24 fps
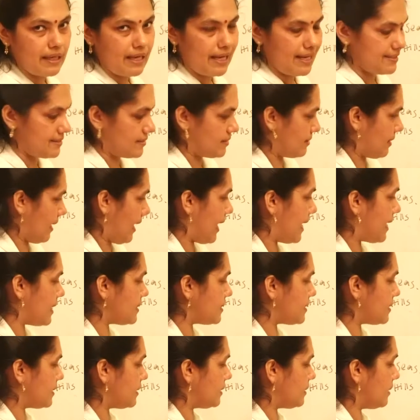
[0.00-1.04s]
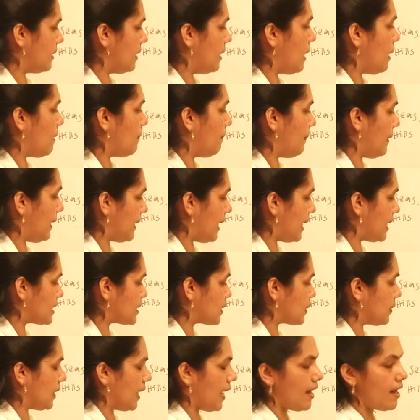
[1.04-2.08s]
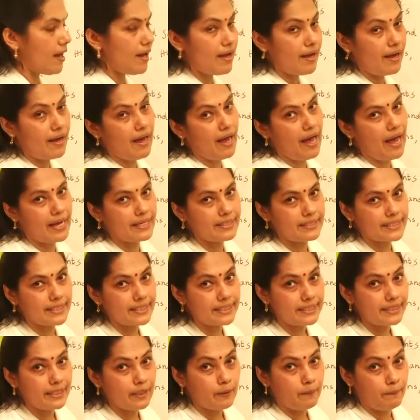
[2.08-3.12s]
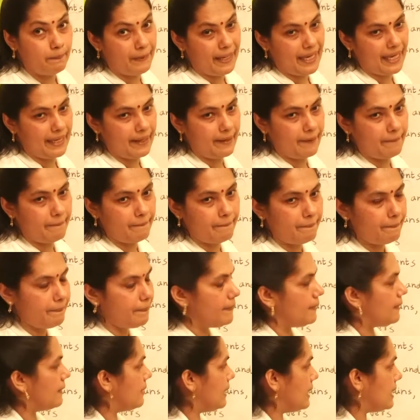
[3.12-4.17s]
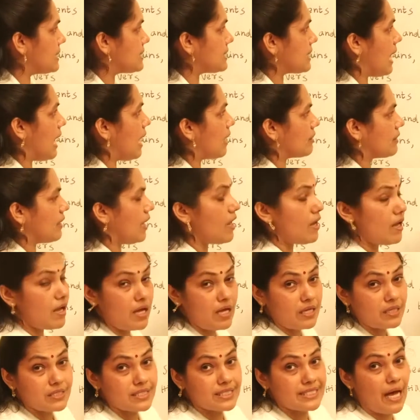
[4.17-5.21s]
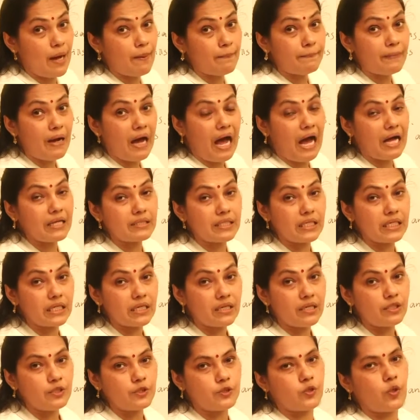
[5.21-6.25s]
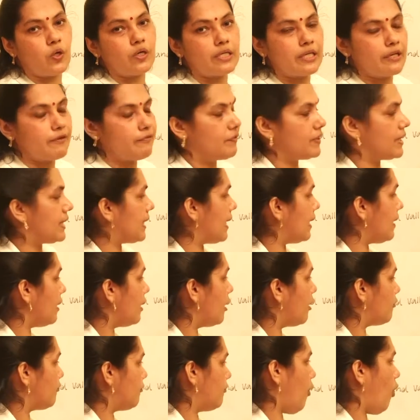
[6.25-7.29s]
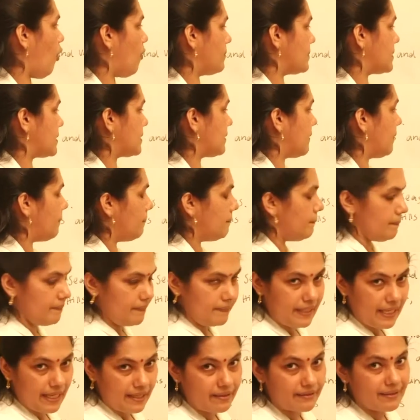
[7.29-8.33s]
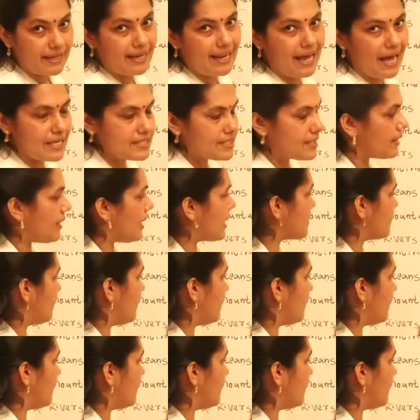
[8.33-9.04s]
strait, peninsula and bay. These are the some other geographical forms. Then the last class